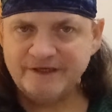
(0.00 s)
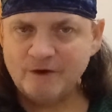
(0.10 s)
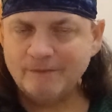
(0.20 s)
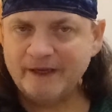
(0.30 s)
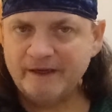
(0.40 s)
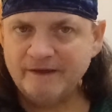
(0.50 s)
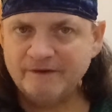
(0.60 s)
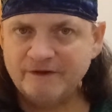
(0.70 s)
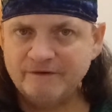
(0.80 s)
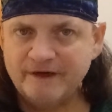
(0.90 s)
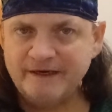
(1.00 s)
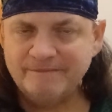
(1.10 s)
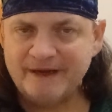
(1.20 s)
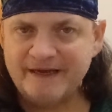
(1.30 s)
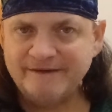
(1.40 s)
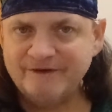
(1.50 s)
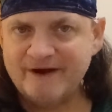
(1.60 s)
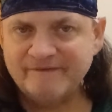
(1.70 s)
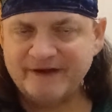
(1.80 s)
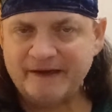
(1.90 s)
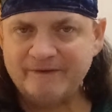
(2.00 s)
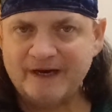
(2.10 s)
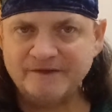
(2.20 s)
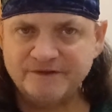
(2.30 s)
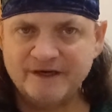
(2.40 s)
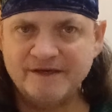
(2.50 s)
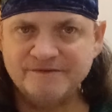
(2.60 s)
Normally a 13 band graphic equalizer